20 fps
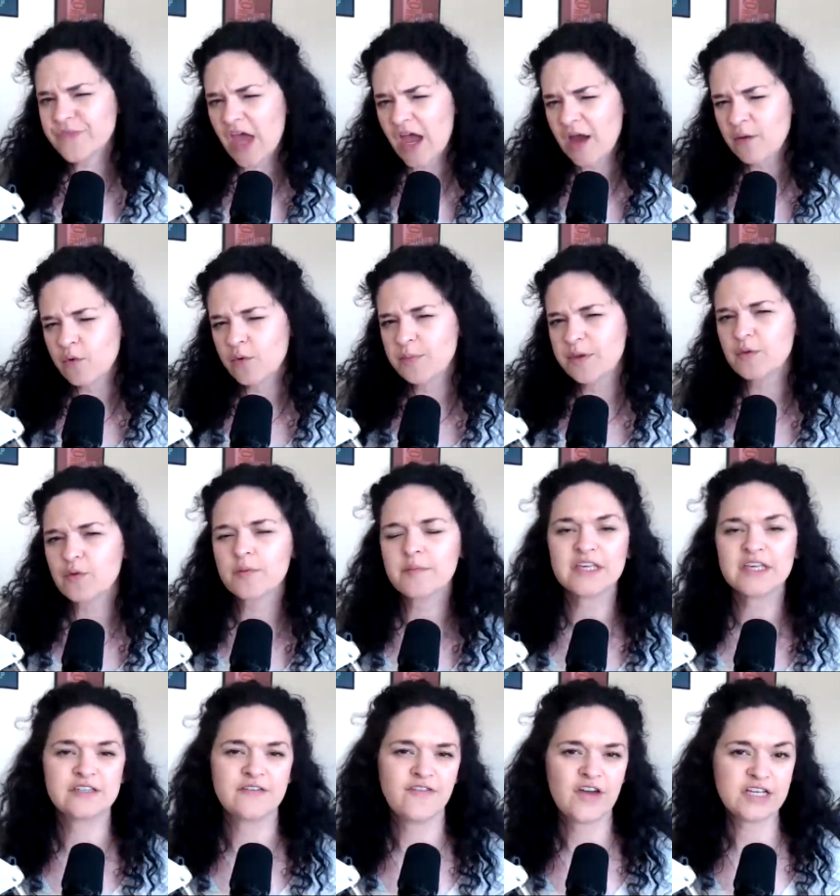I would be
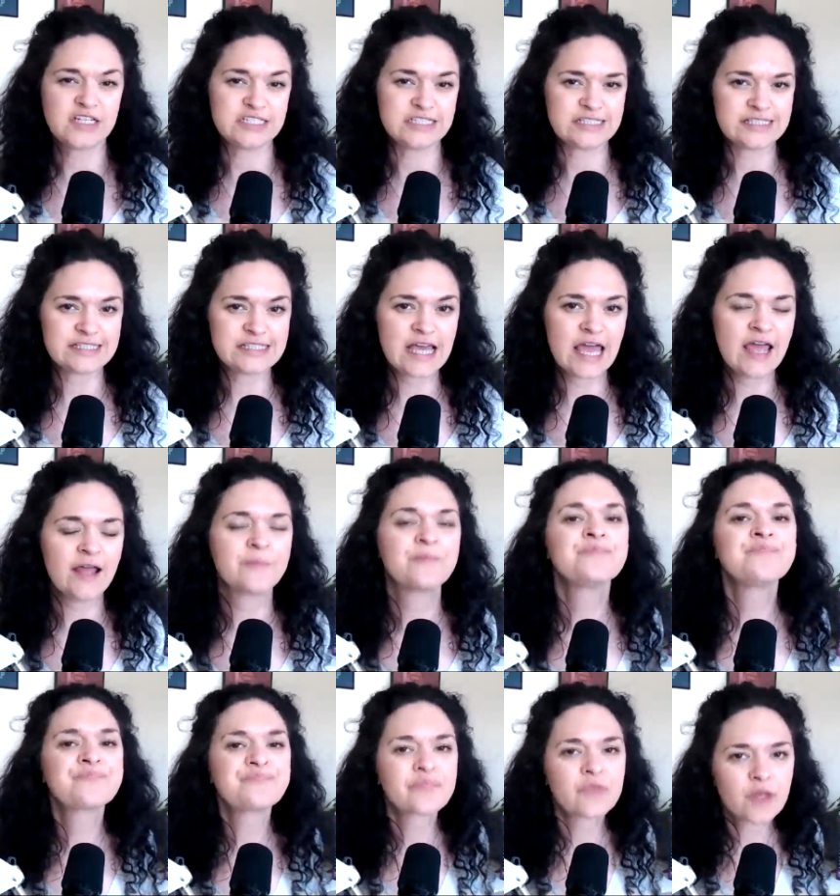remiss if I didn't
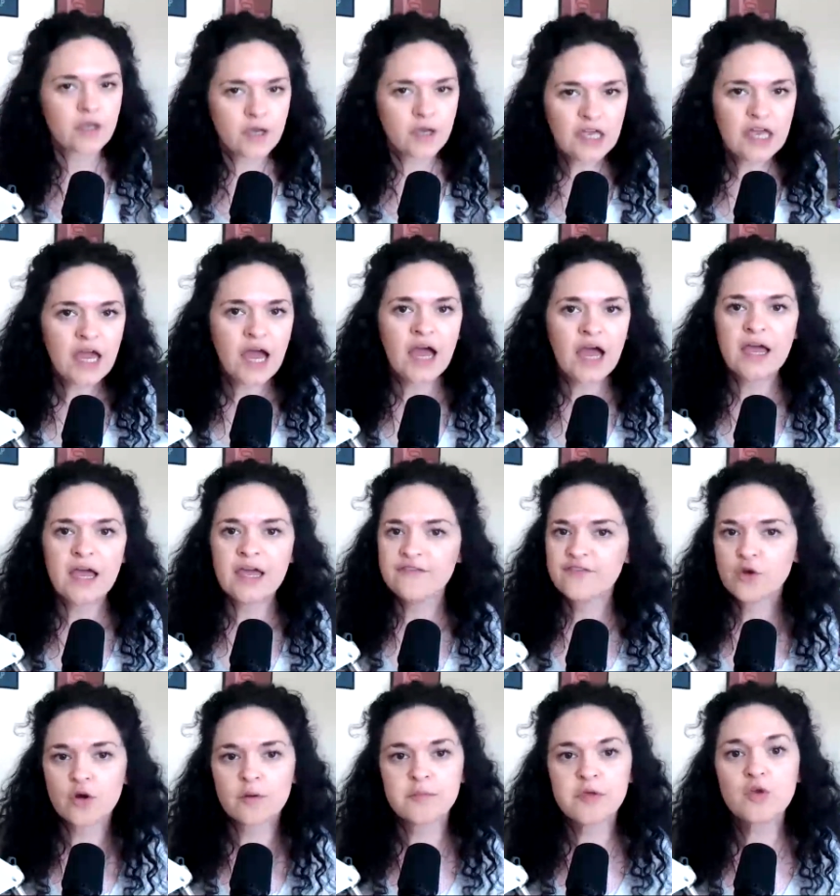say, yeah,
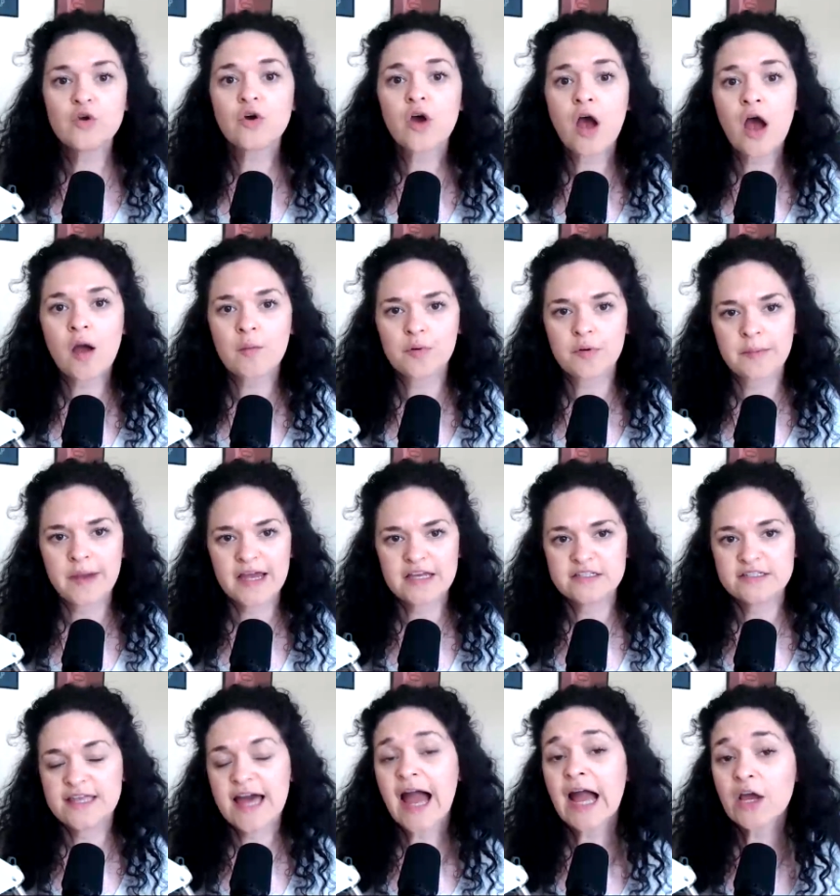if you're
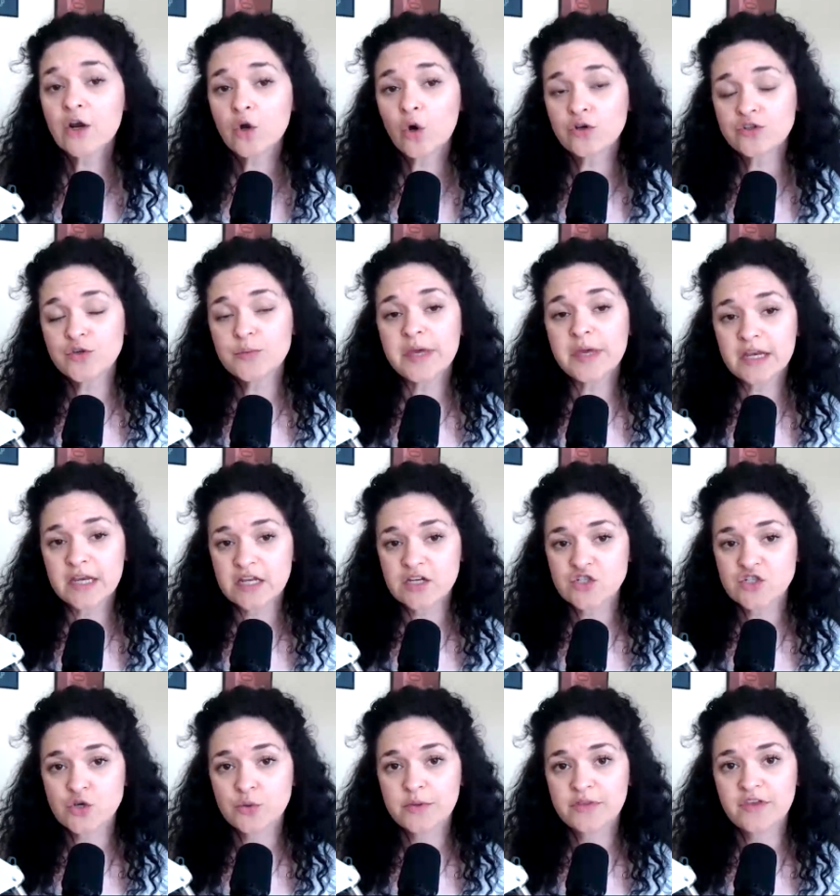immunocompromised, that could also be an
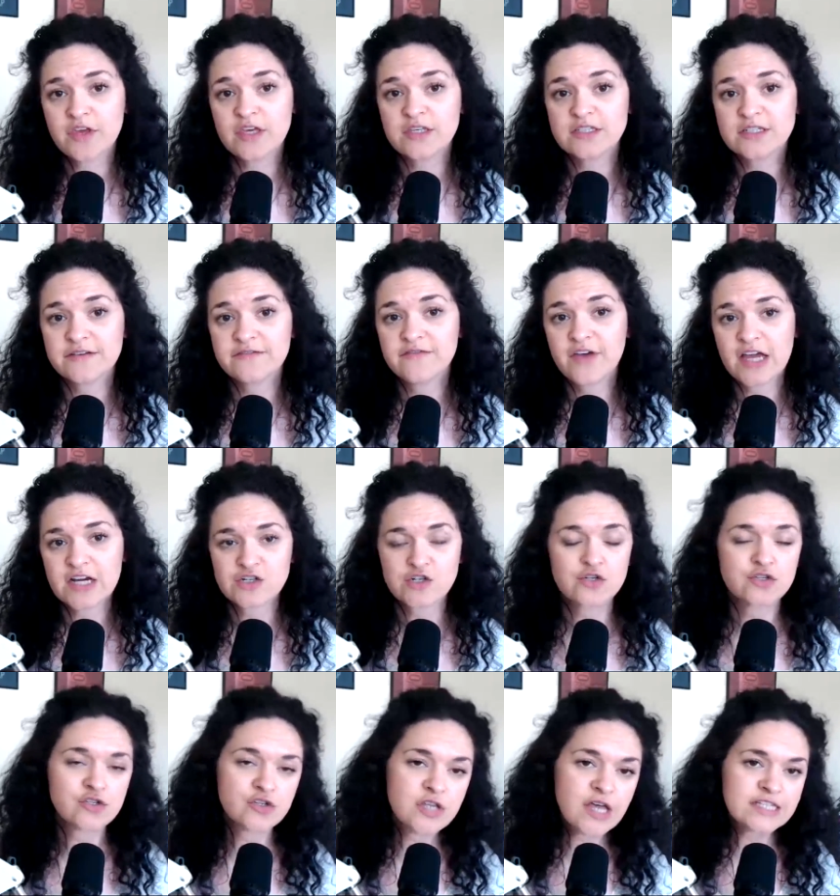issue with yeast
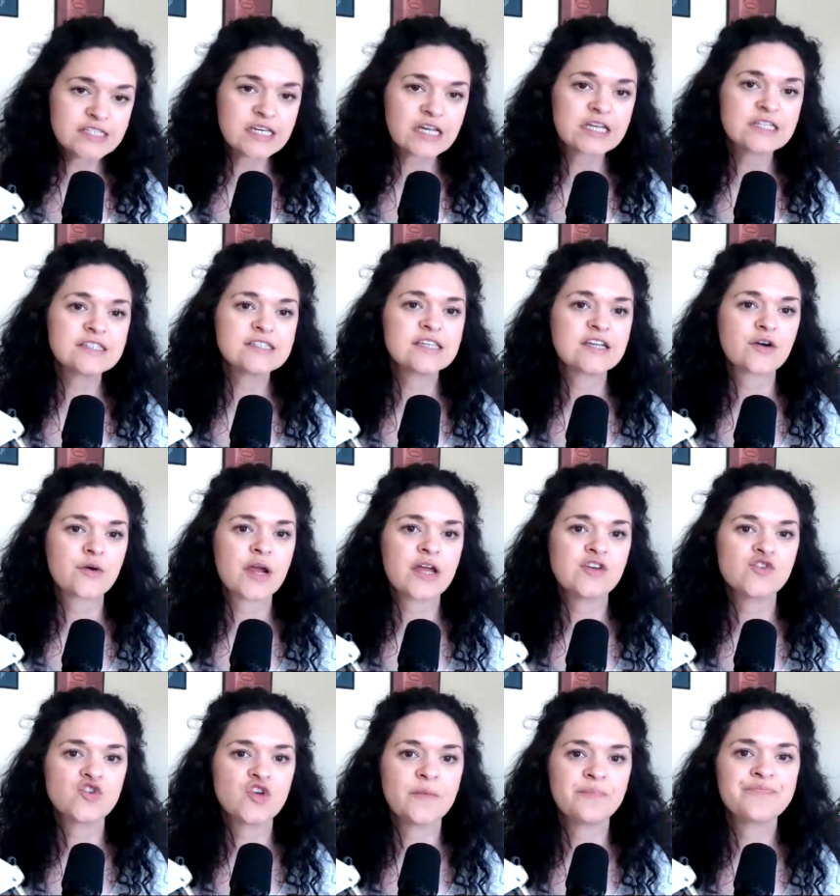infection. So that's a
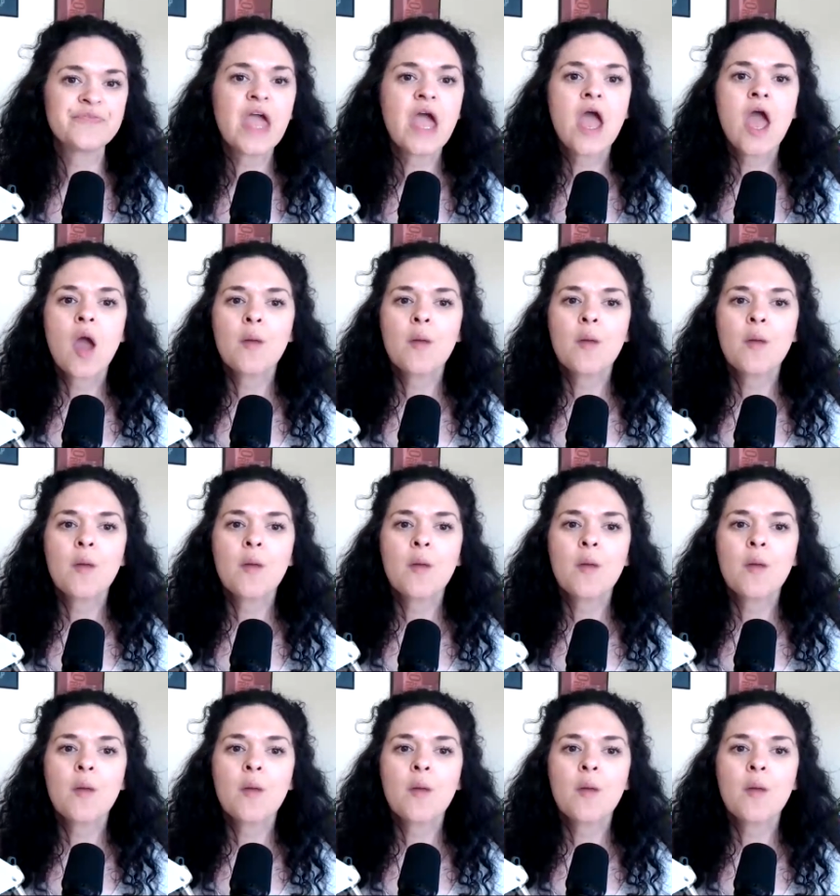consideration.